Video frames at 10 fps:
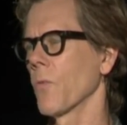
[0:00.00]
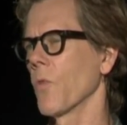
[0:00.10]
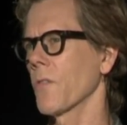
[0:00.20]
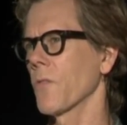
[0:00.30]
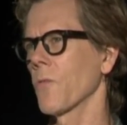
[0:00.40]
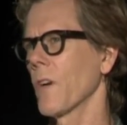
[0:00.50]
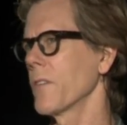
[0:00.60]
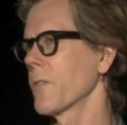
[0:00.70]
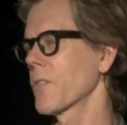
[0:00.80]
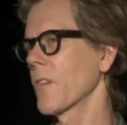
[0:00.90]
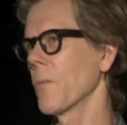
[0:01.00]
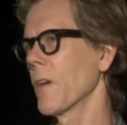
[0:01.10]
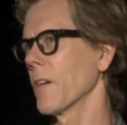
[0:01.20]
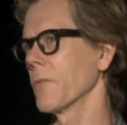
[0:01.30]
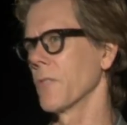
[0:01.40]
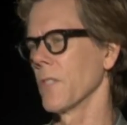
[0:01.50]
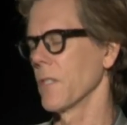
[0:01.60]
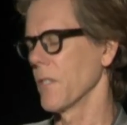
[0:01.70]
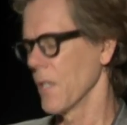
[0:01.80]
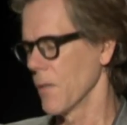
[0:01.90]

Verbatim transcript: what the writers somehow did